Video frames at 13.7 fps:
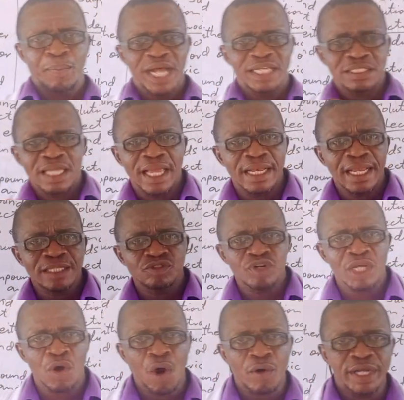pass
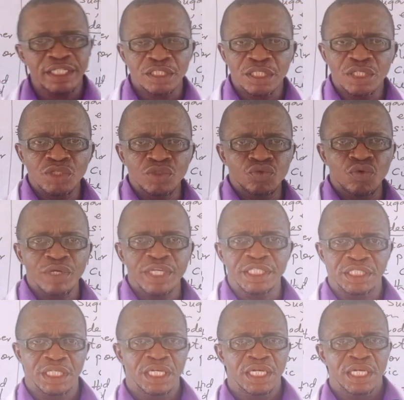electric current into it,